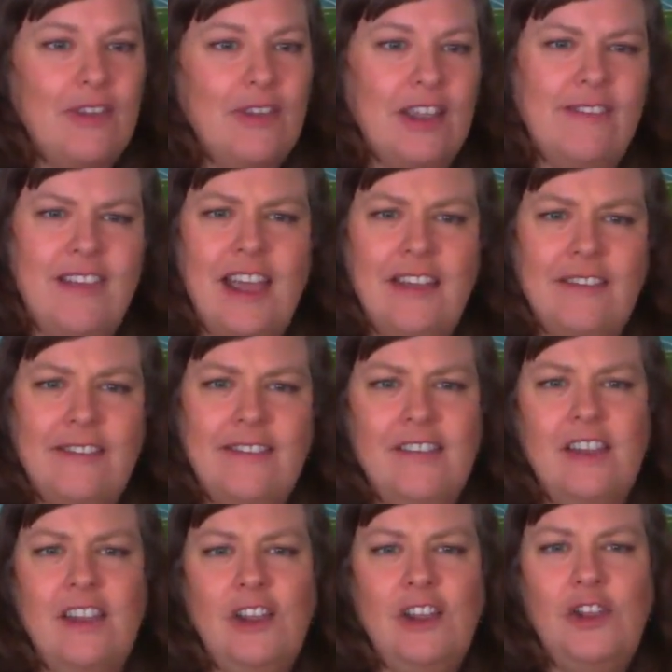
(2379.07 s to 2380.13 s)
It's
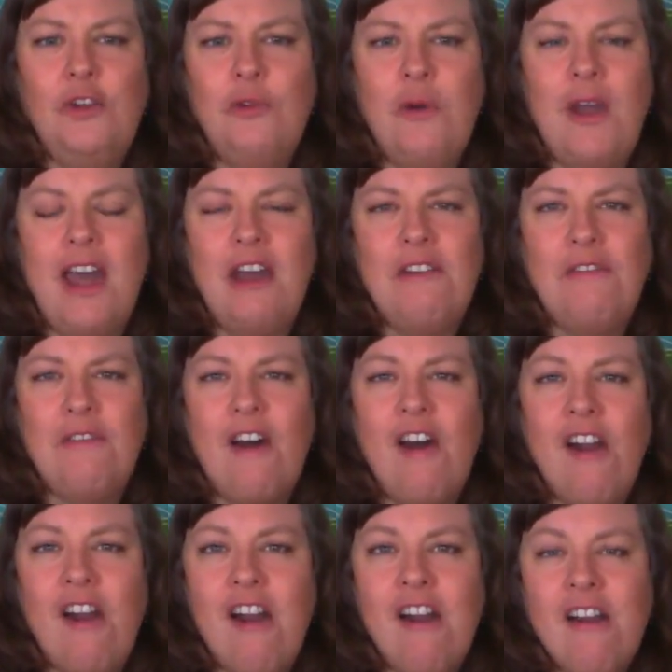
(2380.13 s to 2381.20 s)

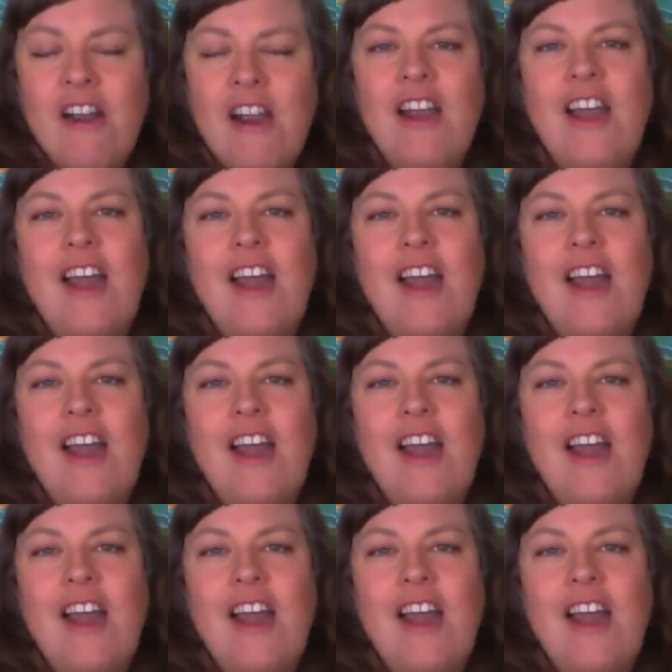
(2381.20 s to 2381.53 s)
STUFR.